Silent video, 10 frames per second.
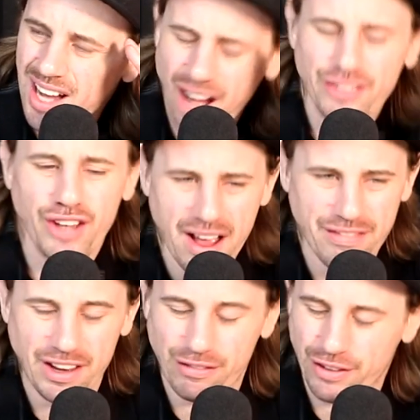I'll
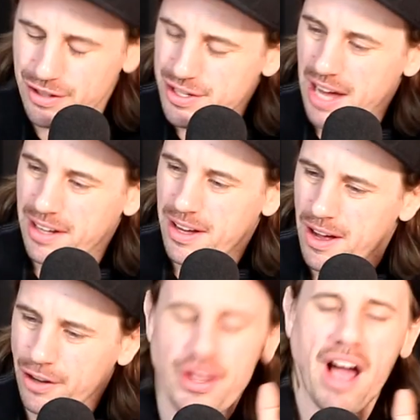dive in for a
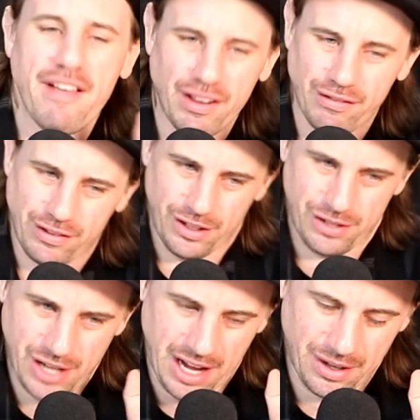sec.
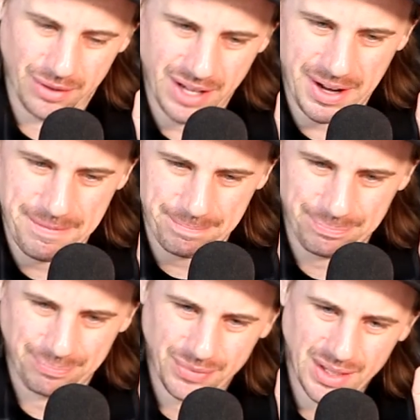Okay?
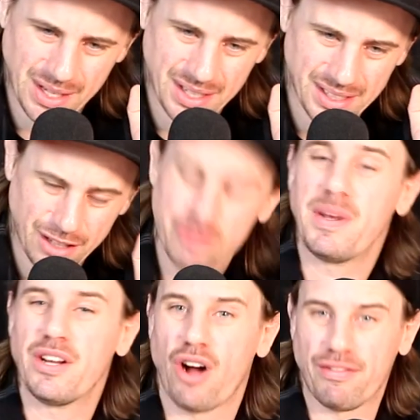I was
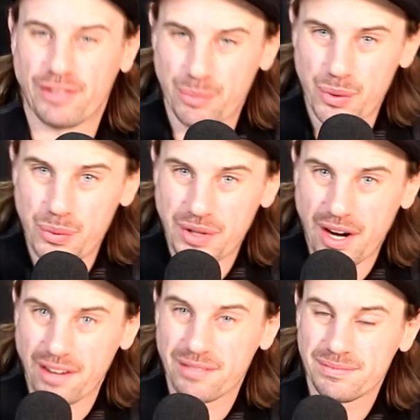being awfully rude
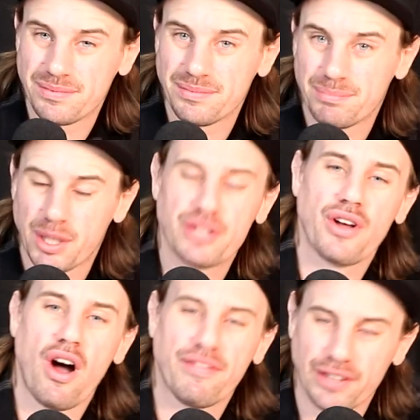there, but it's
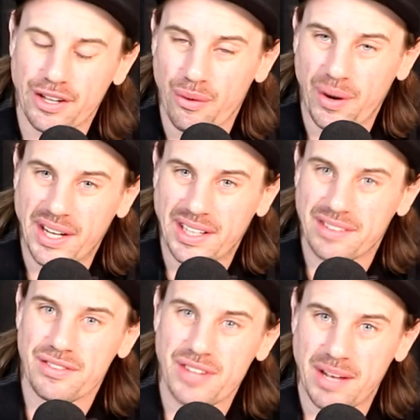awfully annoying
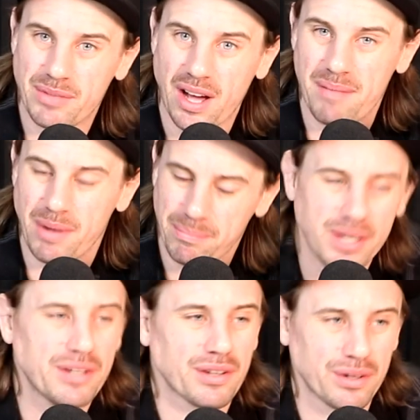at the same time. I'm
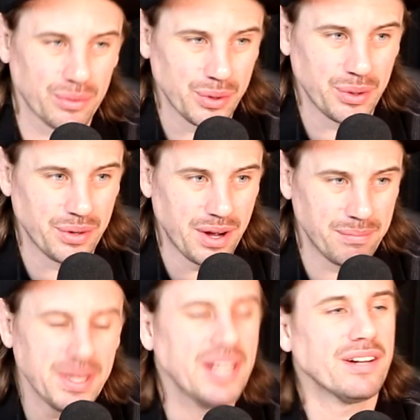being a little
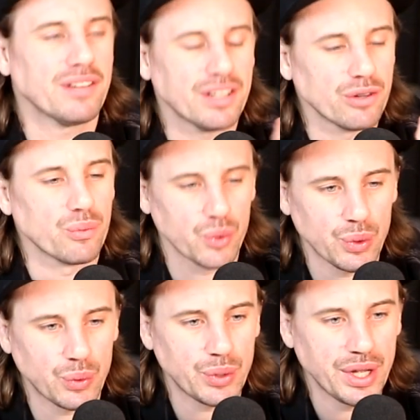
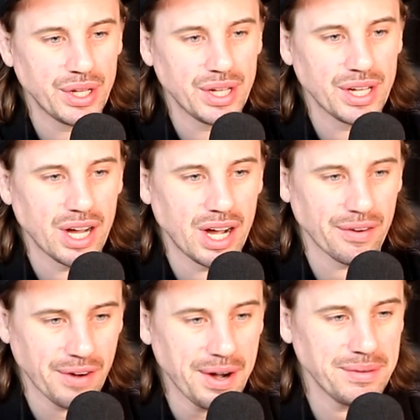rude.
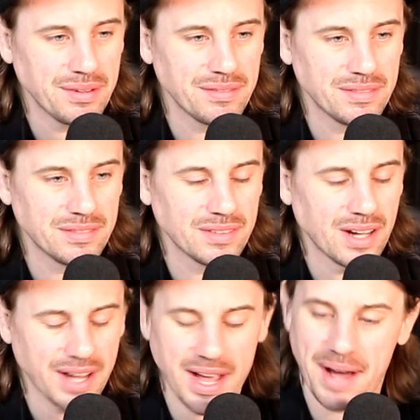All right?
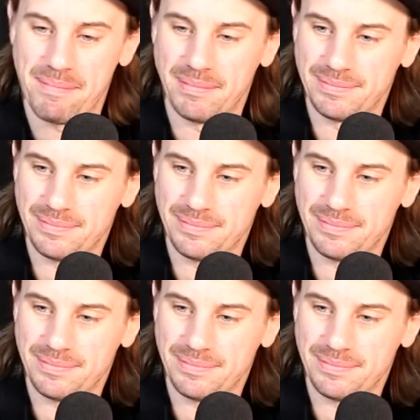I am.